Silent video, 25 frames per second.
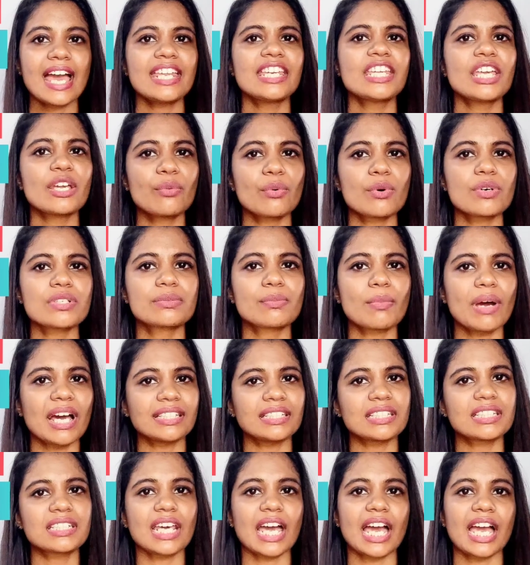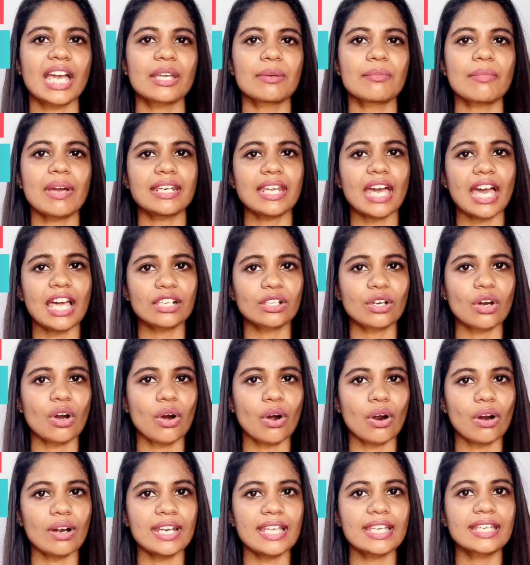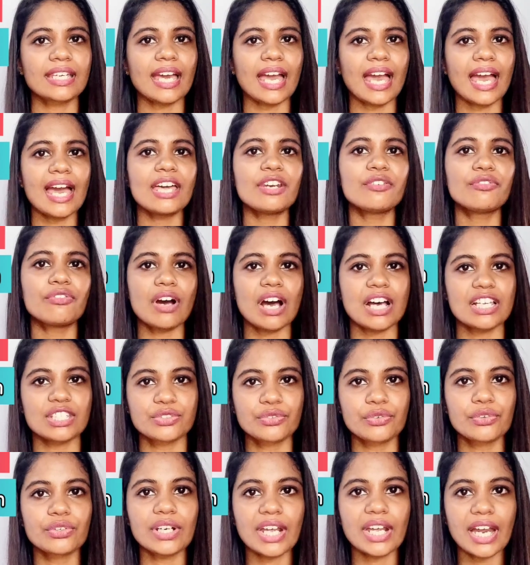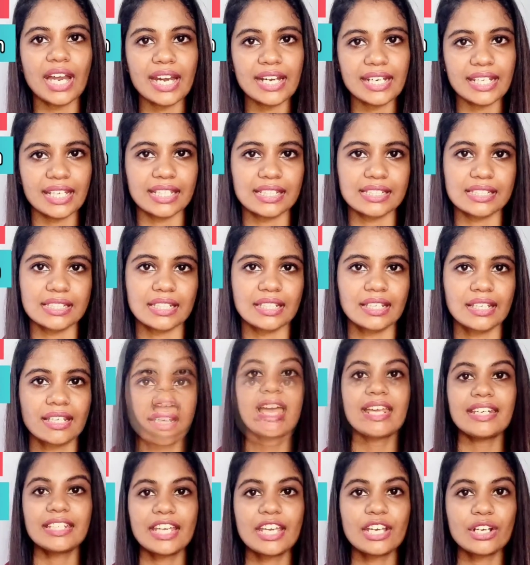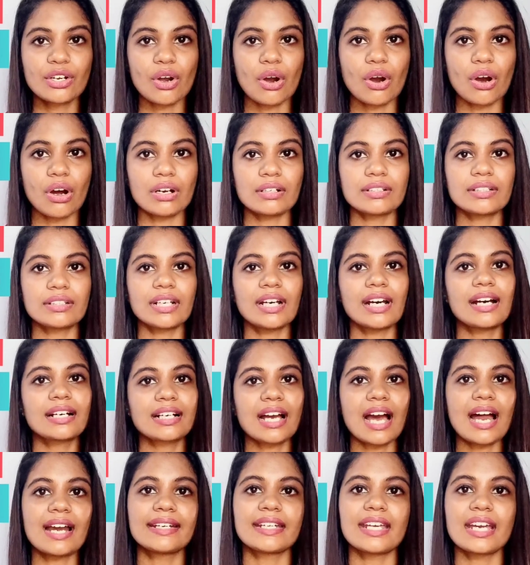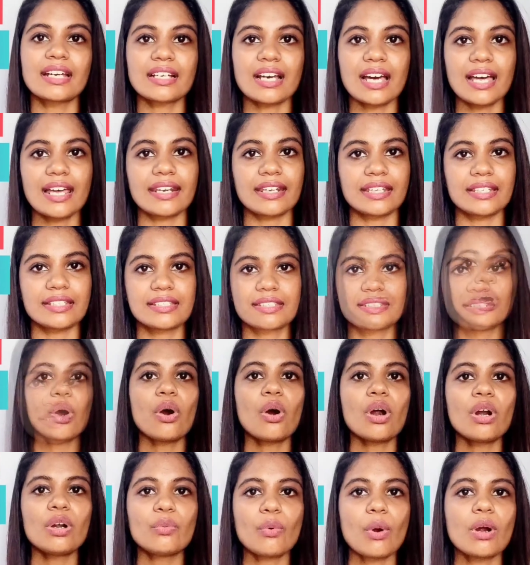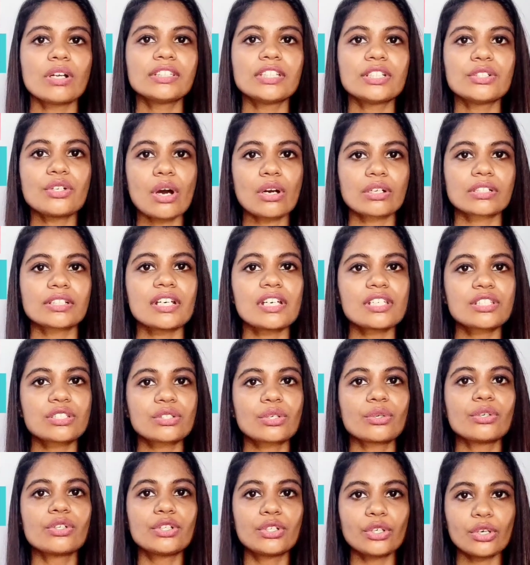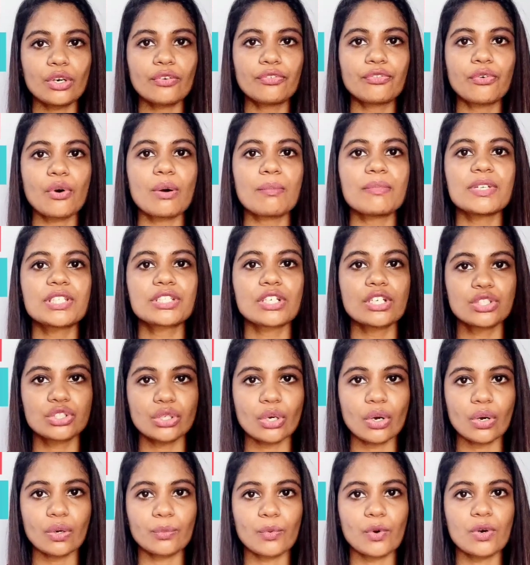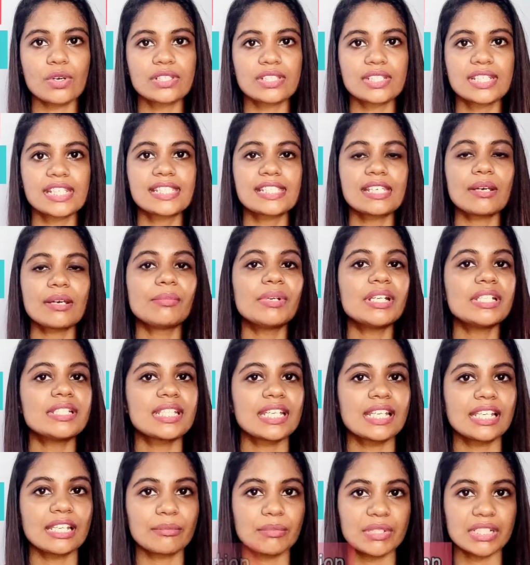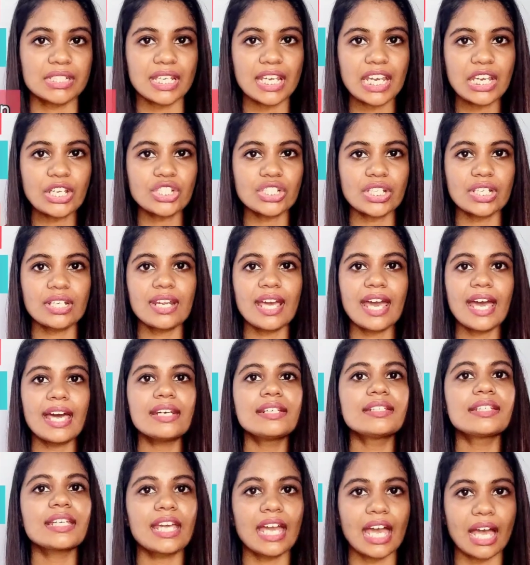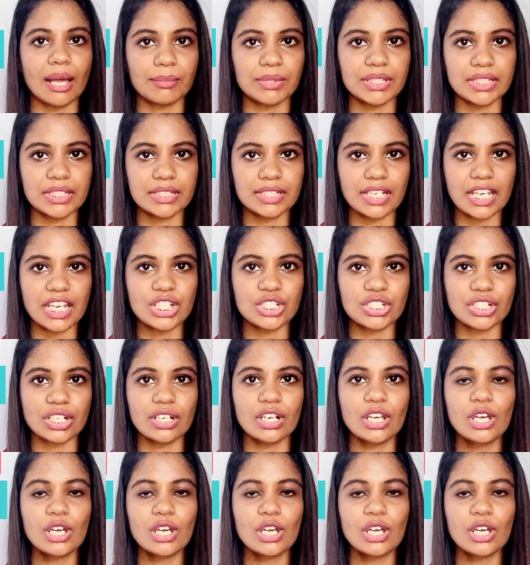he was by the time an alcoholic and fast food addict, and he got a heart attack. So all what the doctors could do for Mr. John was disability limitation and rehabilitation,